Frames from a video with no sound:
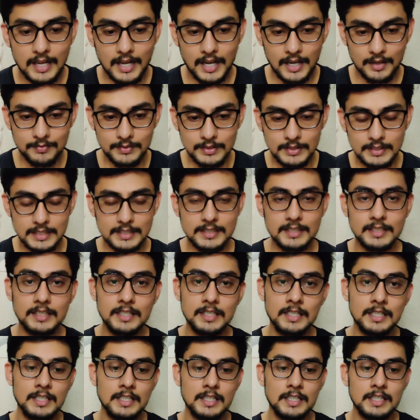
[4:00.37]
After that,
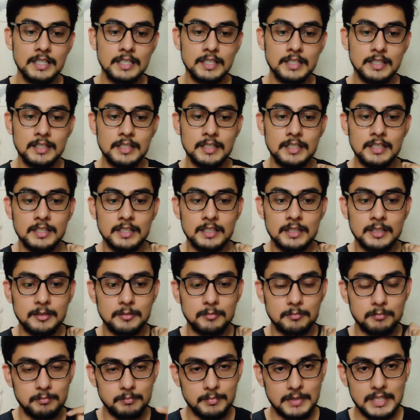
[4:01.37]

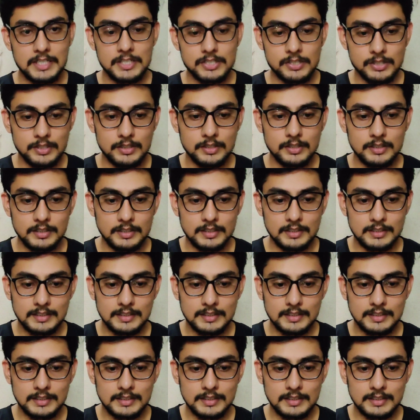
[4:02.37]
make sure